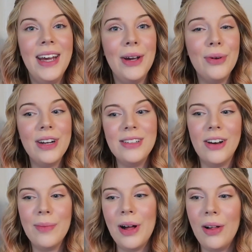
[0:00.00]
and we're going to
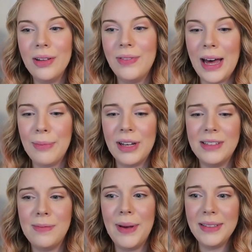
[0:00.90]
talk about all of that because
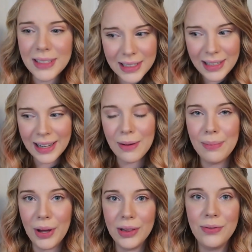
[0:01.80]
it's basically like a
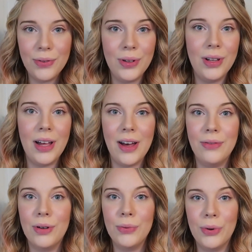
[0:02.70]
month full
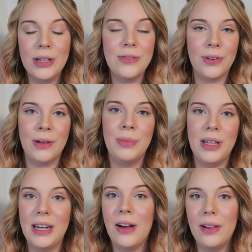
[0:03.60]
of rewards for
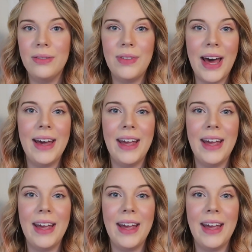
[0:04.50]
completing all of that,